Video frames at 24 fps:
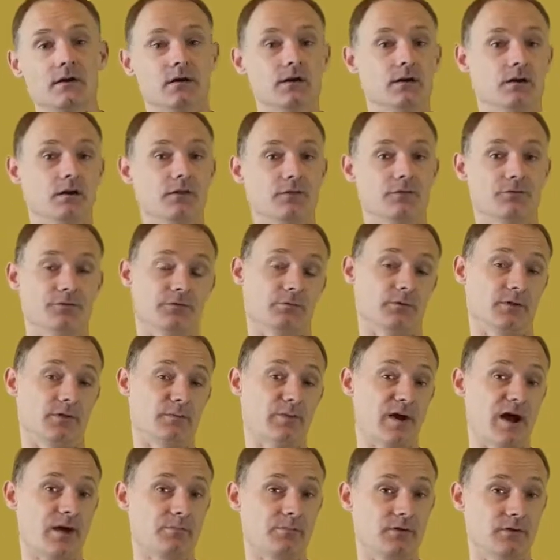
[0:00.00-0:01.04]
Those are really
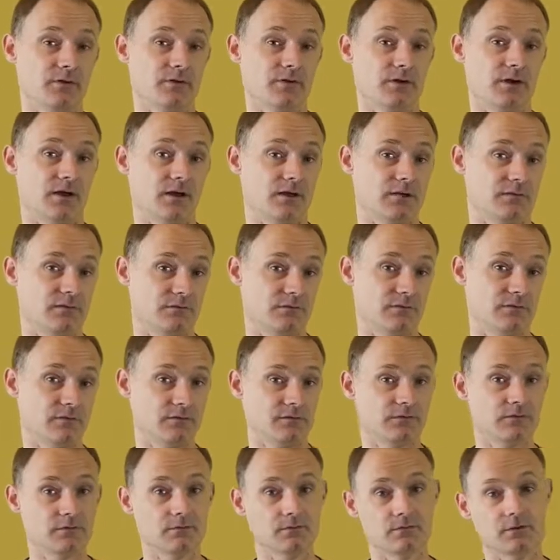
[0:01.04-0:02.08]
popular. I
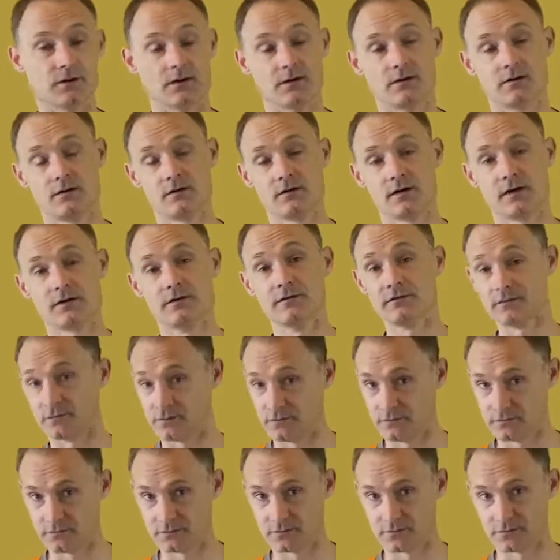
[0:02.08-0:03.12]
used to
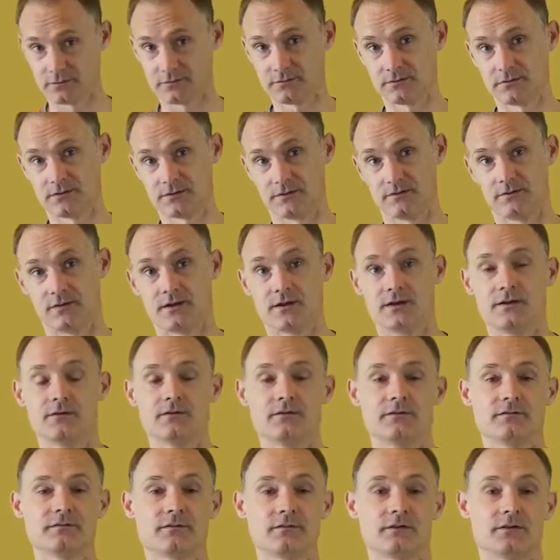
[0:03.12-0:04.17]
use those, and then I
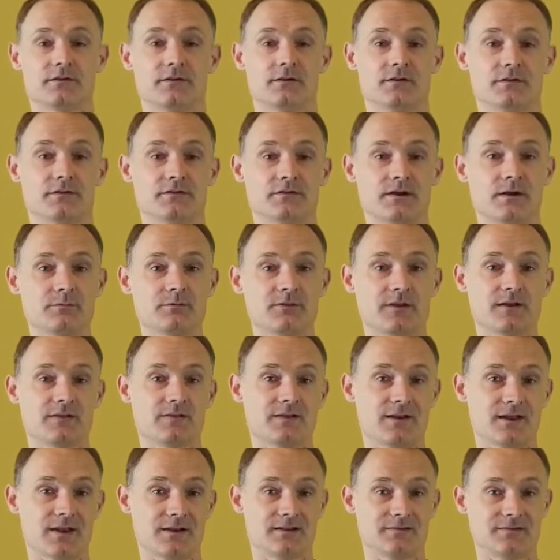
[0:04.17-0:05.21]
noticed that on the job site,
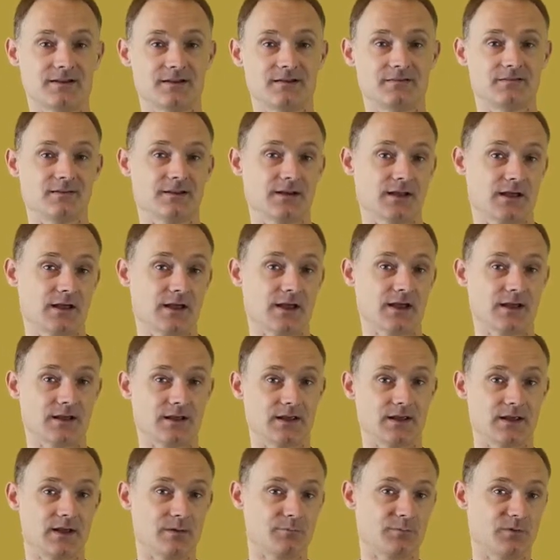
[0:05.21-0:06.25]
they had a tendency to kind
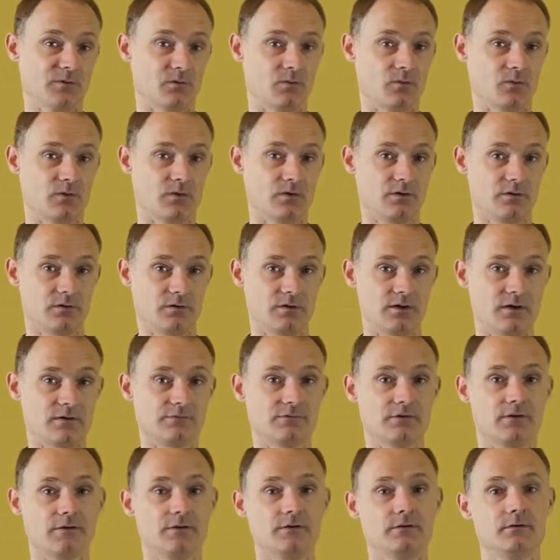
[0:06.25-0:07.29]
of get up and wander
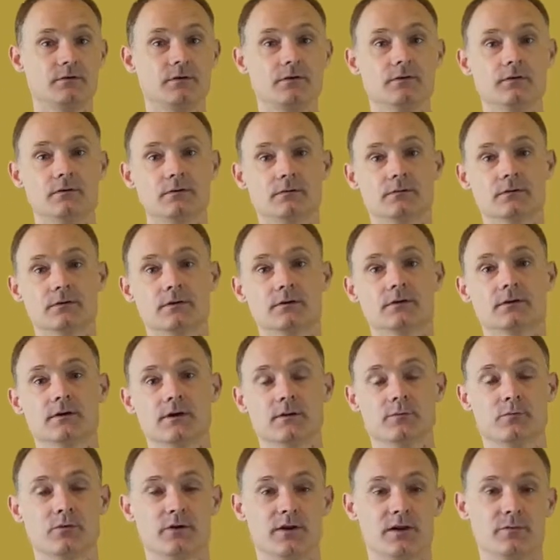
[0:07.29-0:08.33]
off on their own
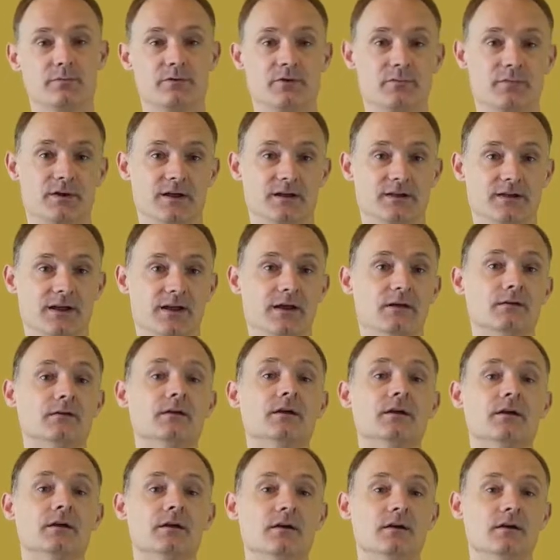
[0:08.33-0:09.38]
when I put mine down.
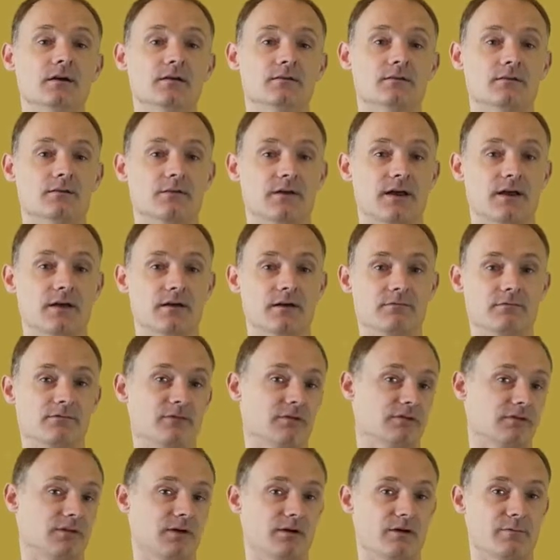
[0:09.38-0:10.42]
So now I've
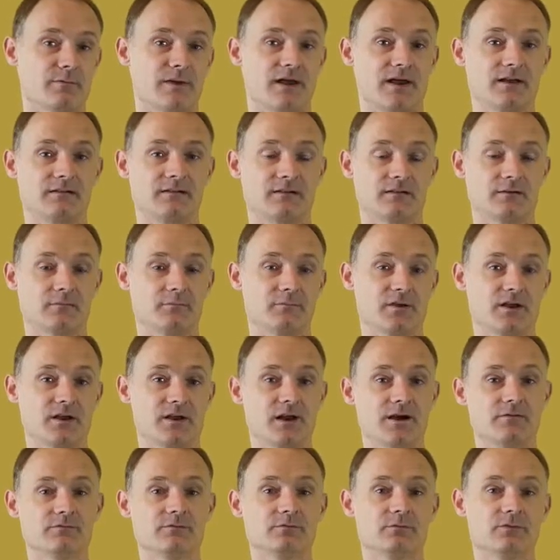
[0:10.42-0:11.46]
just gone back to being
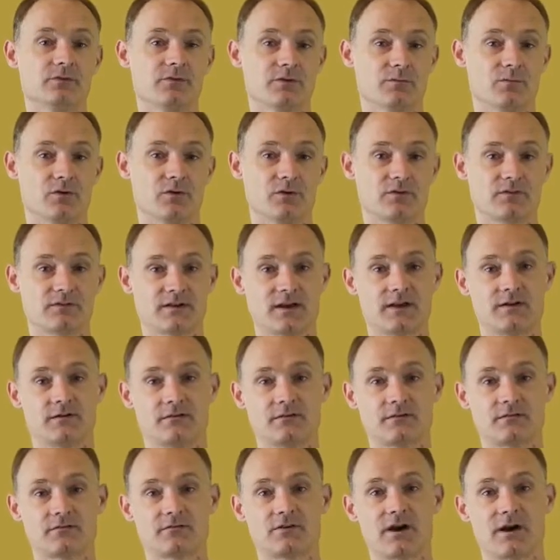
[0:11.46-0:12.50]
comfortable with the more
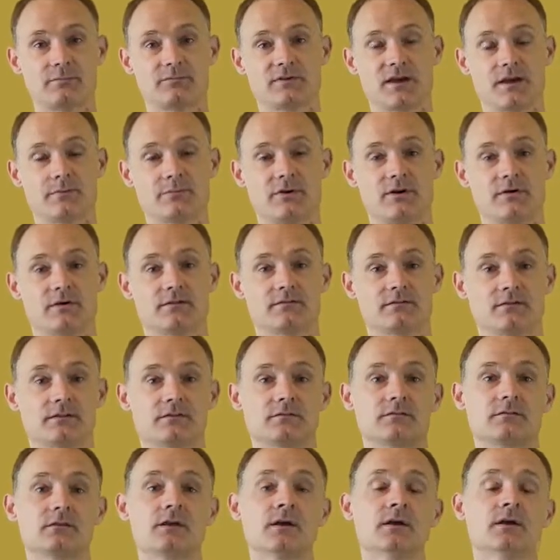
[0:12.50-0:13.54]
standard strap type
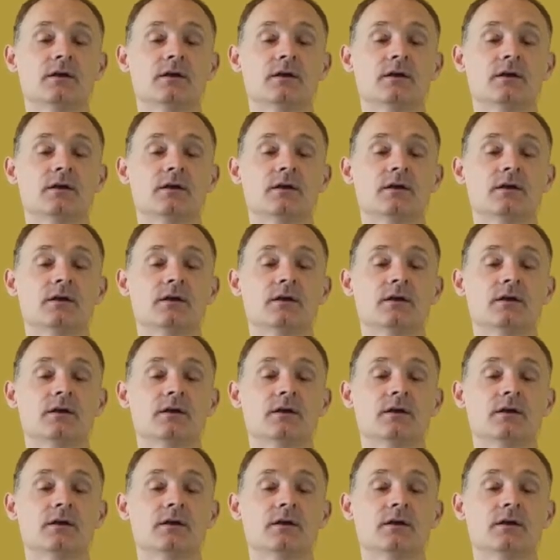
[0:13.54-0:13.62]
harnesses.